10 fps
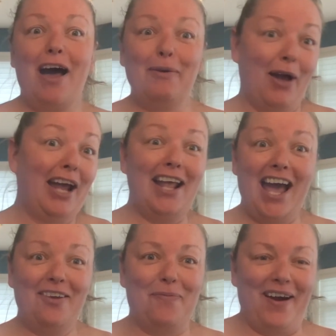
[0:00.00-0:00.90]
I'm kind of
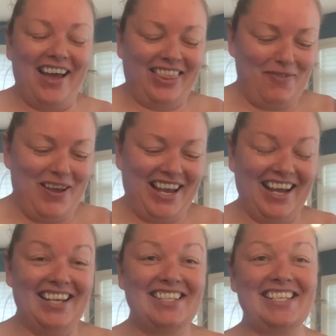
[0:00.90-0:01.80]
out of breath
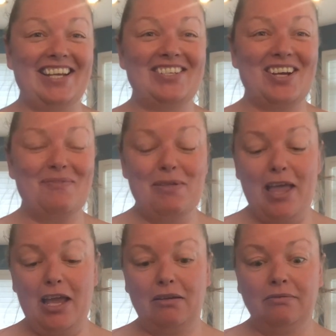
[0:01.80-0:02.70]
because it took me
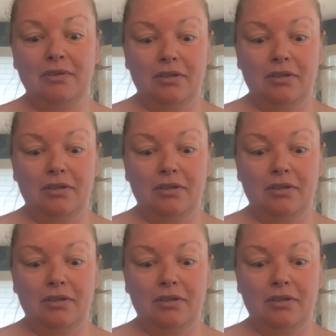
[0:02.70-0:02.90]
like